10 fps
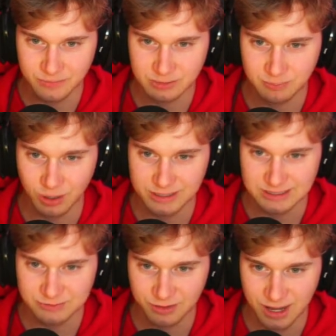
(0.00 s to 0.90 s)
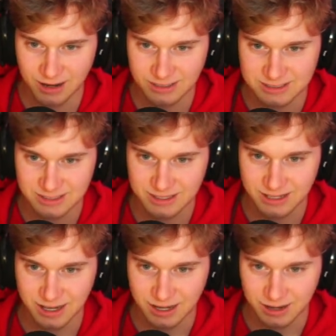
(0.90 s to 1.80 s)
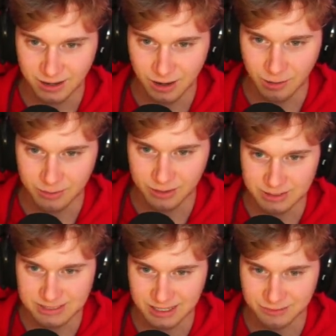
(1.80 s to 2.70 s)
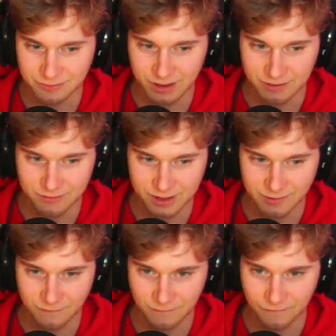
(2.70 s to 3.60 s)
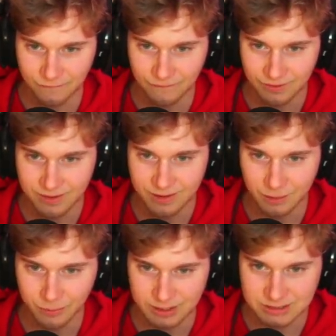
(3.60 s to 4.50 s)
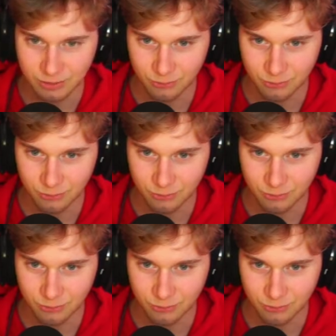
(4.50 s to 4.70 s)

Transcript: deploy these flares. Oh my a second fla flare. Ooh, hope we can still